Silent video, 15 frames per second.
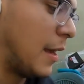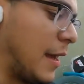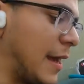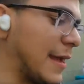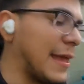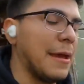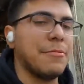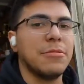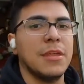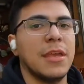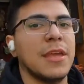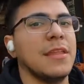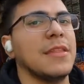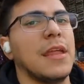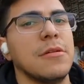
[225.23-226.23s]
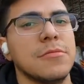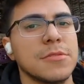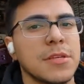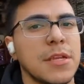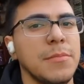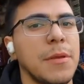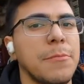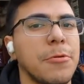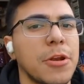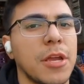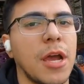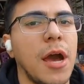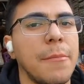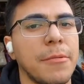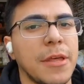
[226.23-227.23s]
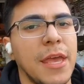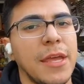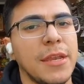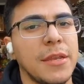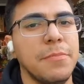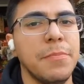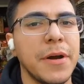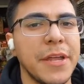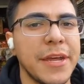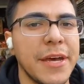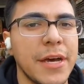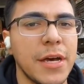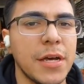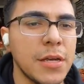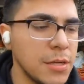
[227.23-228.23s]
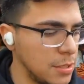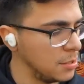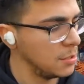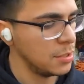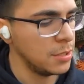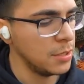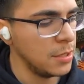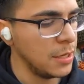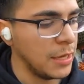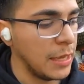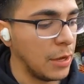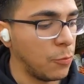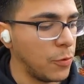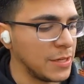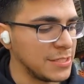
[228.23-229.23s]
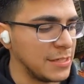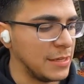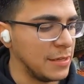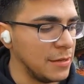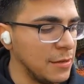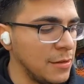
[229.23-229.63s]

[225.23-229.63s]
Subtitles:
I kept thinking that it was gonna be pretty complicated, but it wasn't.